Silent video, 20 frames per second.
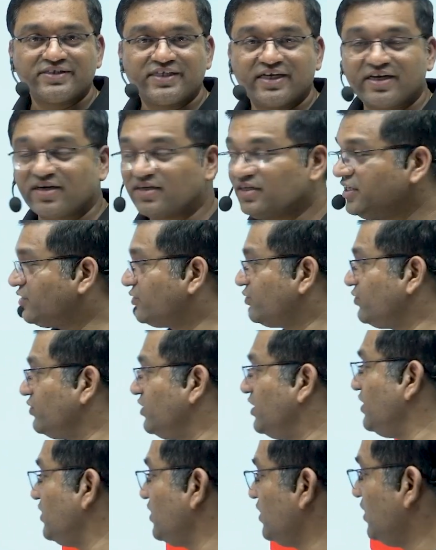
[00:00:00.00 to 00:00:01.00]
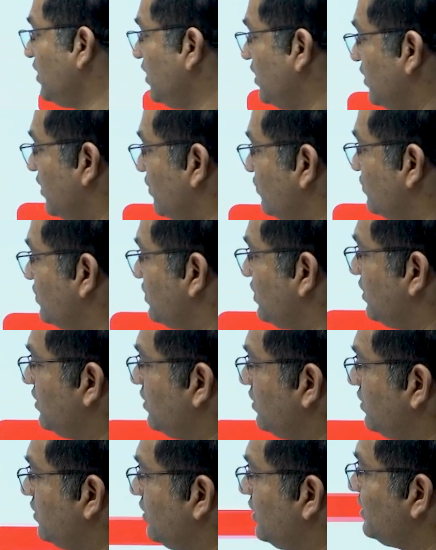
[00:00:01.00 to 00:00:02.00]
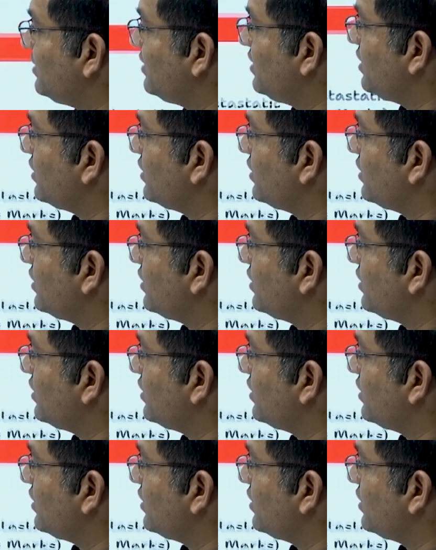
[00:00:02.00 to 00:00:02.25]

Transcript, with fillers: second year student. Now see, this is